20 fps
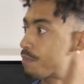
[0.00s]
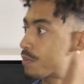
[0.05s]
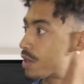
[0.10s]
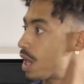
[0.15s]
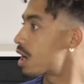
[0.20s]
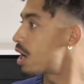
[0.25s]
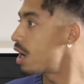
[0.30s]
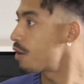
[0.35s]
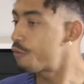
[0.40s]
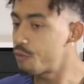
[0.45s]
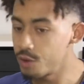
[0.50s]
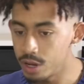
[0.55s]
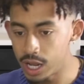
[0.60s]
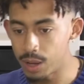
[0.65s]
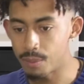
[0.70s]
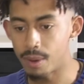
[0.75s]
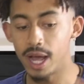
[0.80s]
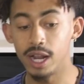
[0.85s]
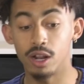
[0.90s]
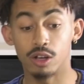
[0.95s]
Like, I feel
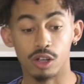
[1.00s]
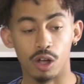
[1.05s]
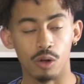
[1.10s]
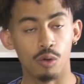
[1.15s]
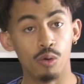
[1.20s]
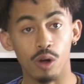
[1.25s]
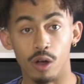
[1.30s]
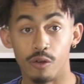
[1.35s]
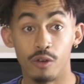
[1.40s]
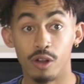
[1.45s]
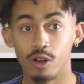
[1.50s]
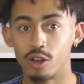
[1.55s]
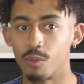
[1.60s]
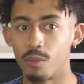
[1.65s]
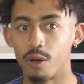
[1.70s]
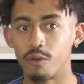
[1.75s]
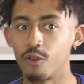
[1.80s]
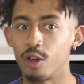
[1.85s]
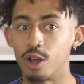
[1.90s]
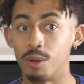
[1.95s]
it in my head. I go, oh, if I look at
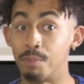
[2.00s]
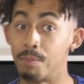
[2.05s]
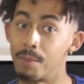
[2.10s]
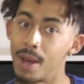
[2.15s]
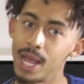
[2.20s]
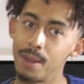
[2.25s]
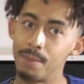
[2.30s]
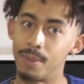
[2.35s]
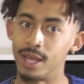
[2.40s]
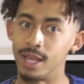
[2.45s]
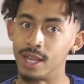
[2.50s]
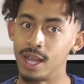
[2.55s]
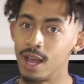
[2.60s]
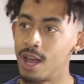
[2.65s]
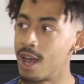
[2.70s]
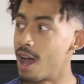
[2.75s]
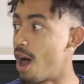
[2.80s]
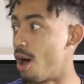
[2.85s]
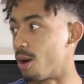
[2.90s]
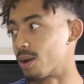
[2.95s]
my phone, maybe
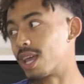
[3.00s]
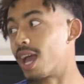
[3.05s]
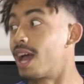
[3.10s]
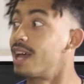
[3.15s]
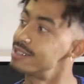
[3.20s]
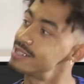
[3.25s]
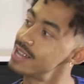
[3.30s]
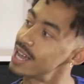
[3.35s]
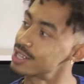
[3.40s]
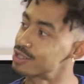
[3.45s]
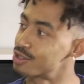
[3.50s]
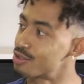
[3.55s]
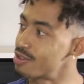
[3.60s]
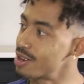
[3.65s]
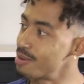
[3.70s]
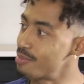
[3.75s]
I'll get a text or